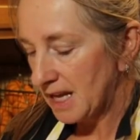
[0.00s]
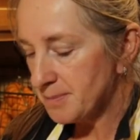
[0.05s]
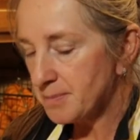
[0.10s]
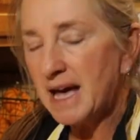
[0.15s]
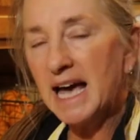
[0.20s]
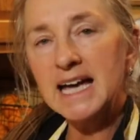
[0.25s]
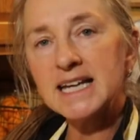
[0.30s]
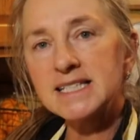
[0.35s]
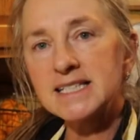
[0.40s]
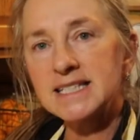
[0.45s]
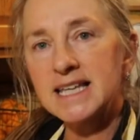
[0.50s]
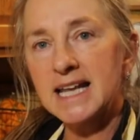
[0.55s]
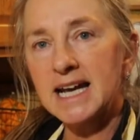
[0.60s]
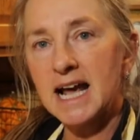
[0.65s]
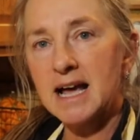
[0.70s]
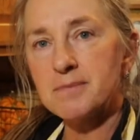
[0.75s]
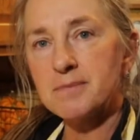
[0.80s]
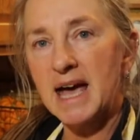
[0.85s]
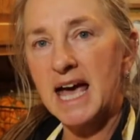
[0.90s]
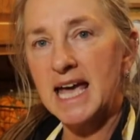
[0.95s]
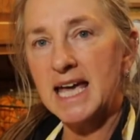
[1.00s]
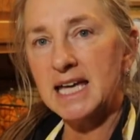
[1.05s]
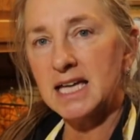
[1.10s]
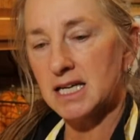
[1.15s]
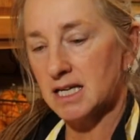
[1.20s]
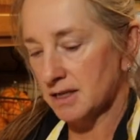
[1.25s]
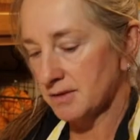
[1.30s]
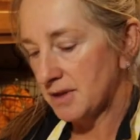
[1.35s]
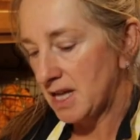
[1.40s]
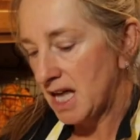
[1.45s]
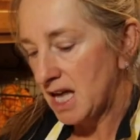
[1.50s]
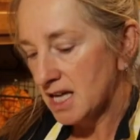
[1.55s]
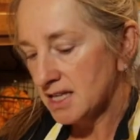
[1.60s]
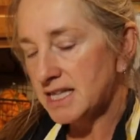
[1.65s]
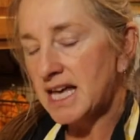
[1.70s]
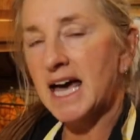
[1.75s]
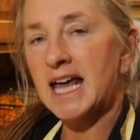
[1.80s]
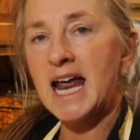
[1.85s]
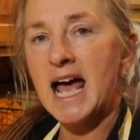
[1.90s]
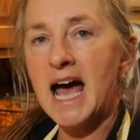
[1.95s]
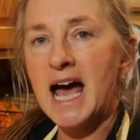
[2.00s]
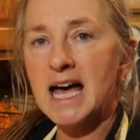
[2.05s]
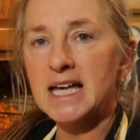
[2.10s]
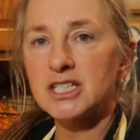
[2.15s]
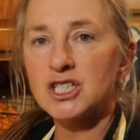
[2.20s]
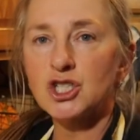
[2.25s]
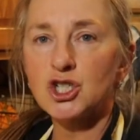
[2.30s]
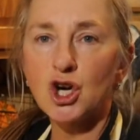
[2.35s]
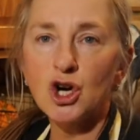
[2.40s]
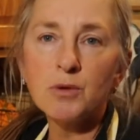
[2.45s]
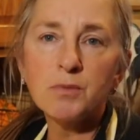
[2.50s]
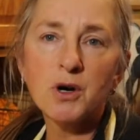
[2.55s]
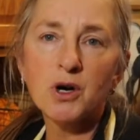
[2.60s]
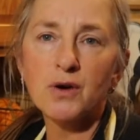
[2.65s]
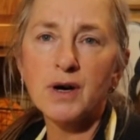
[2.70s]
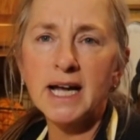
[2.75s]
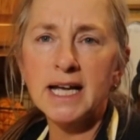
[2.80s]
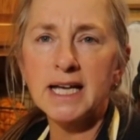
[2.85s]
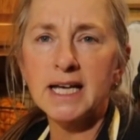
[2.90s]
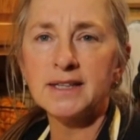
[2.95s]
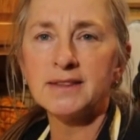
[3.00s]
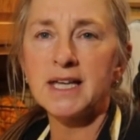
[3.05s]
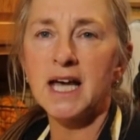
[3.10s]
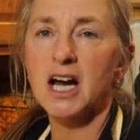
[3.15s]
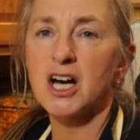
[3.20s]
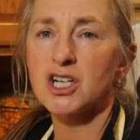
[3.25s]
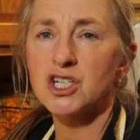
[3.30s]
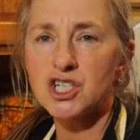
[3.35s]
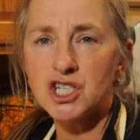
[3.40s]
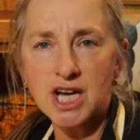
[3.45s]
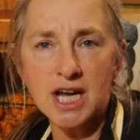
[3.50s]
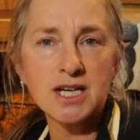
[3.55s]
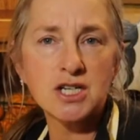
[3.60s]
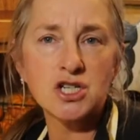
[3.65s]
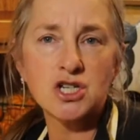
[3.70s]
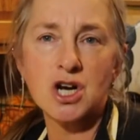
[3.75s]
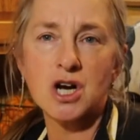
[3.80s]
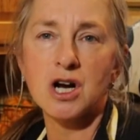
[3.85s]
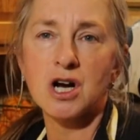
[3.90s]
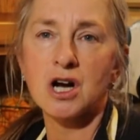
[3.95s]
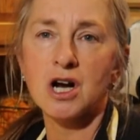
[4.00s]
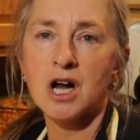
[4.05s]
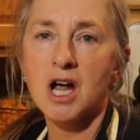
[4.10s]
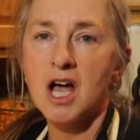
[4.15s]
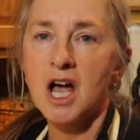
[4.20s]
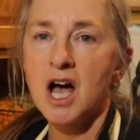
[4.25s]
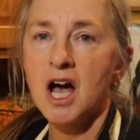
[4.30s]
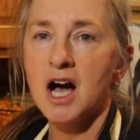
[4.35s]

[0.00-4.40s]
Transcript: paste that I make that has turmeric in there, ginger,